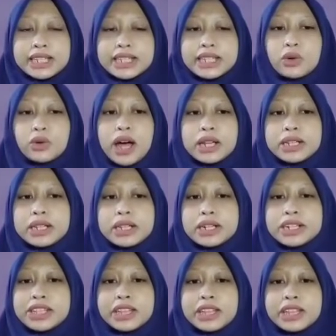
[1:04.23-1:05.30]
is to
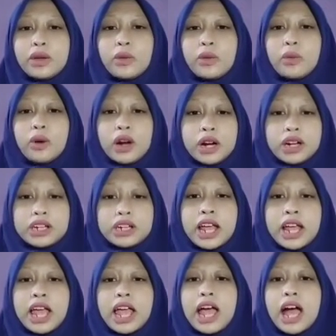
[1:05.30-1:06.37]
understand the world
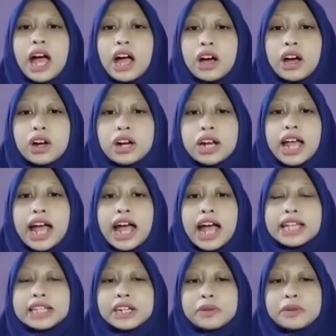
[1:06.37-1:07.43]
or
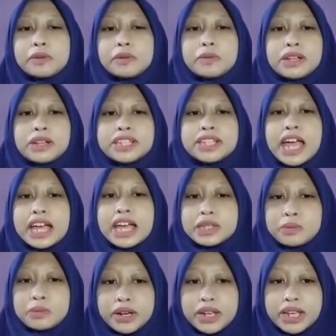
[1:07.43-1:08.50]
other people's
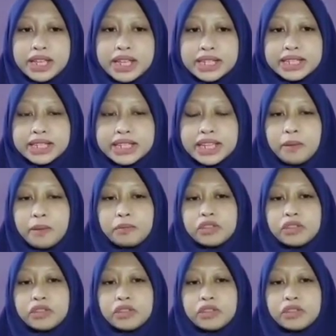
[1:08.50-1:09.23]
experience.